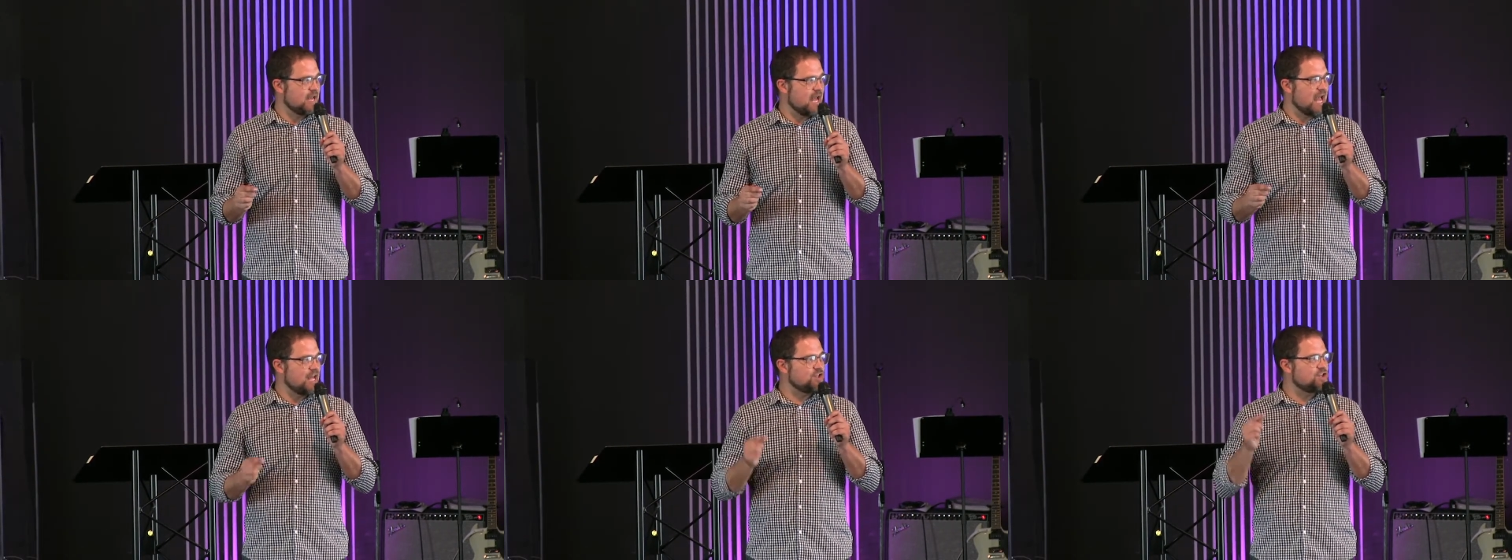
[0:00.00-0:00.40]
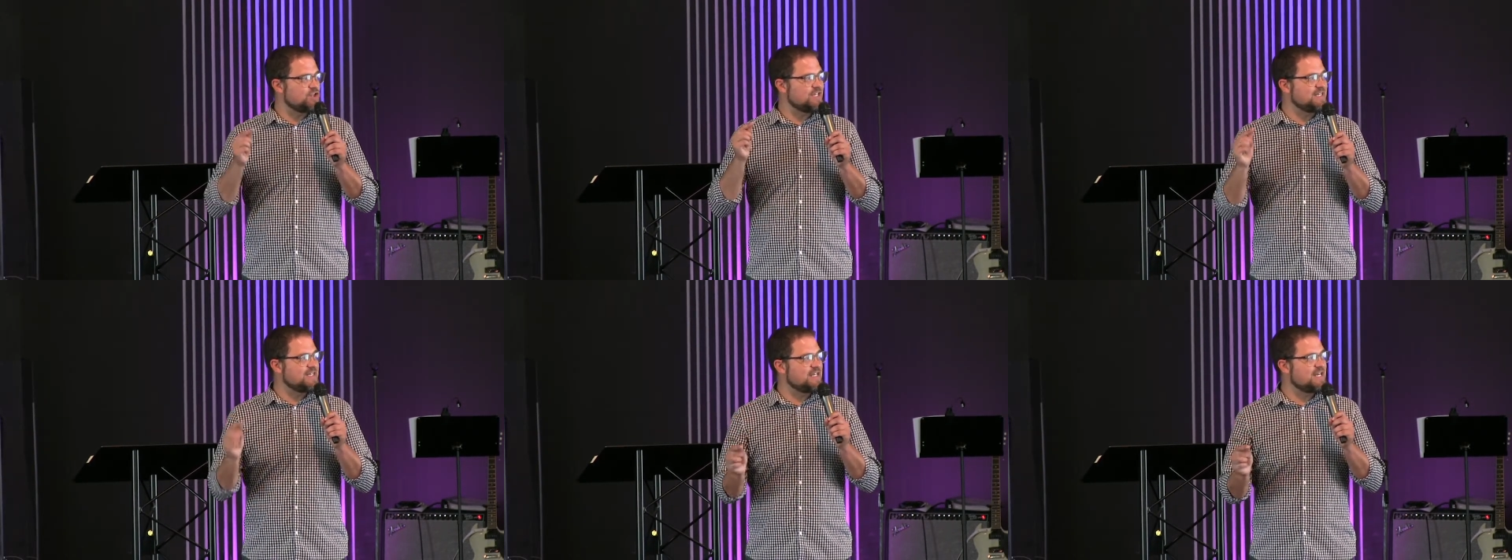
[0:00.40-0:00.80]
and
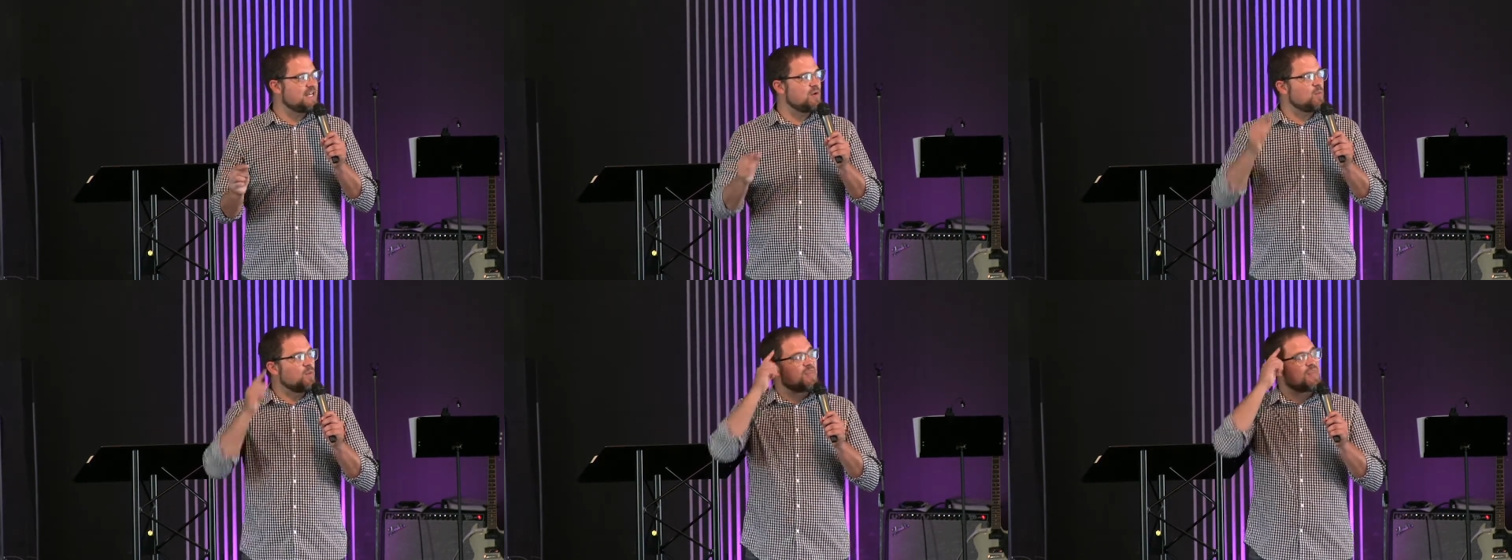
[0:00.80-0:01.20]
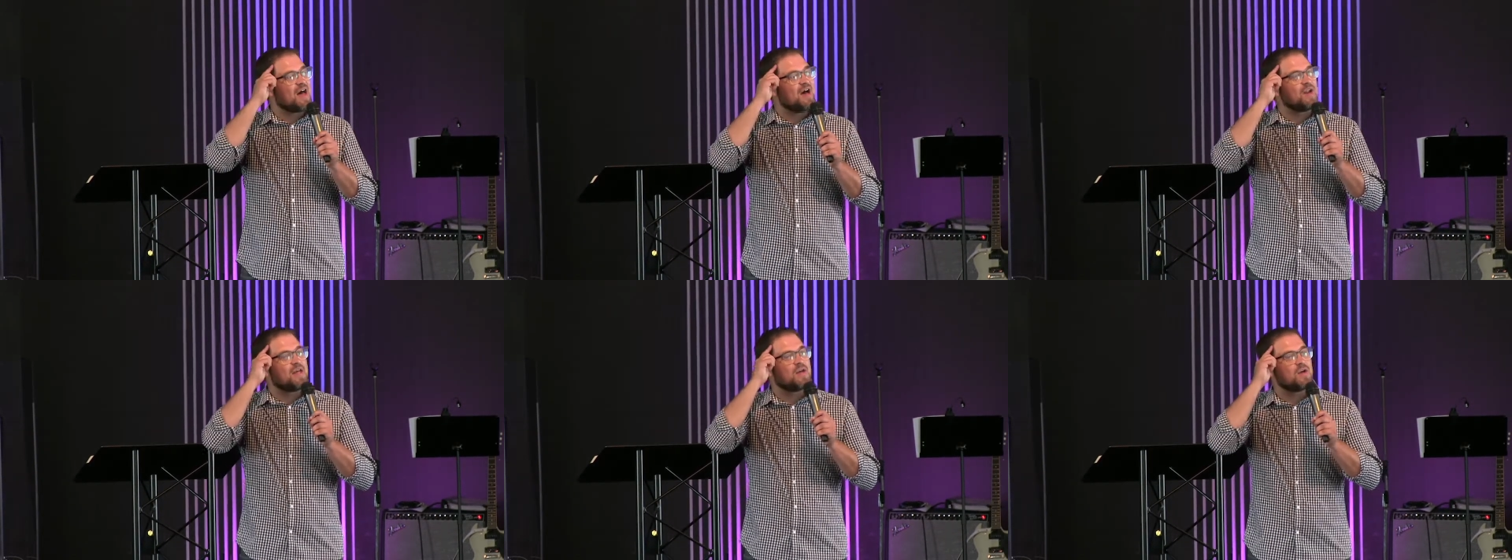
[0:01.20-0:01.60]
she did it
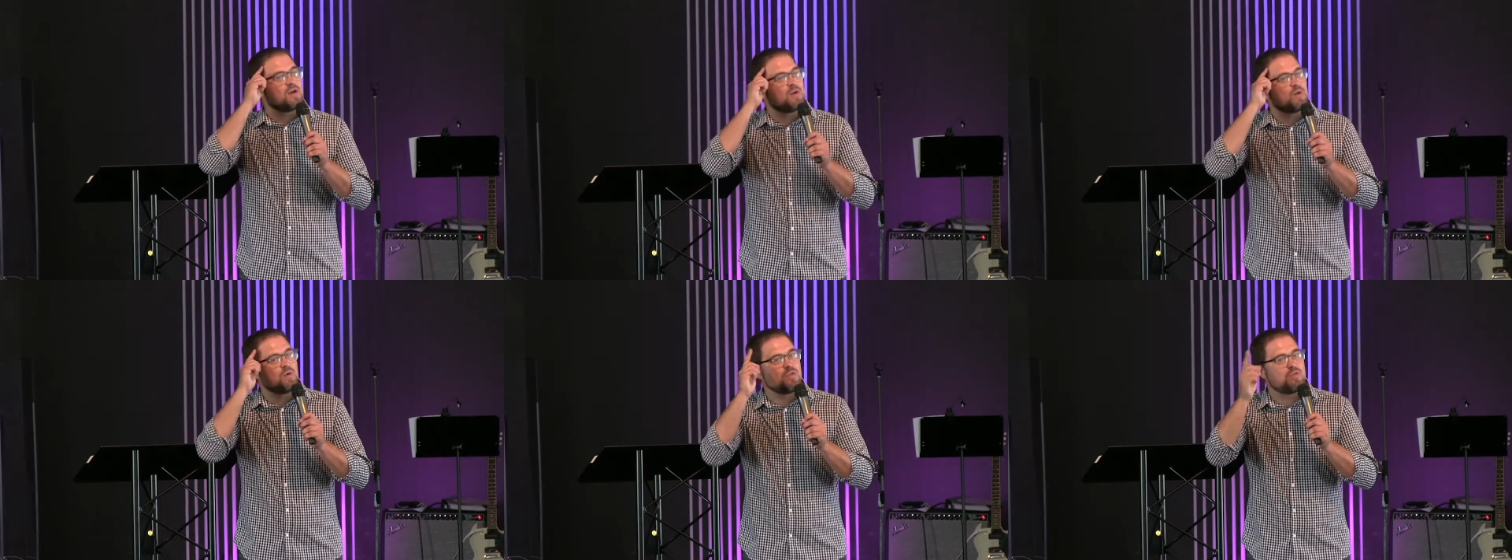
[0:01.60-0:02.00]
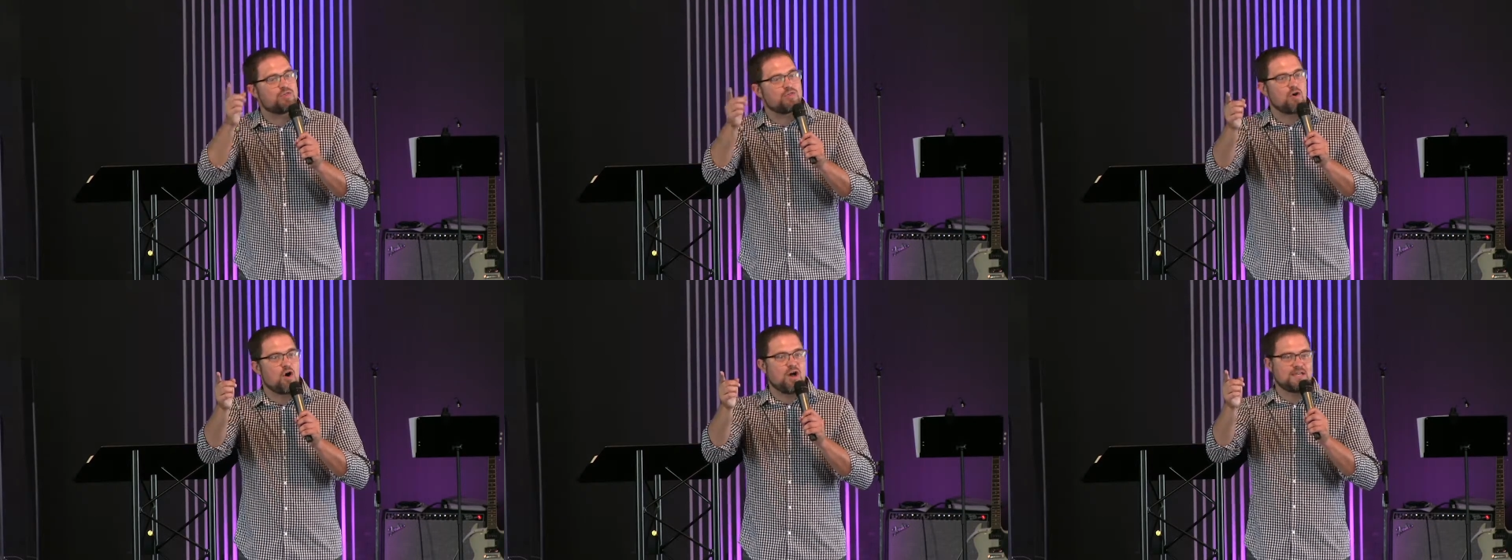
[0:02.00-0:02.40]
without
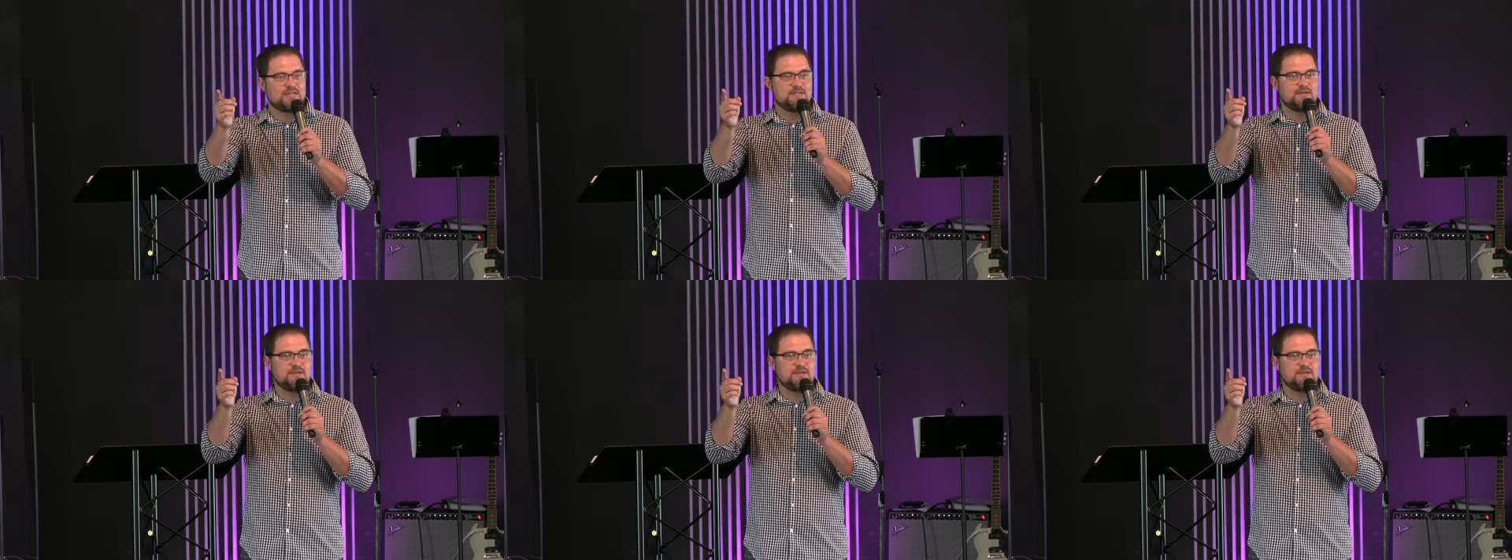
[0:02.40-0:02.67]
thought.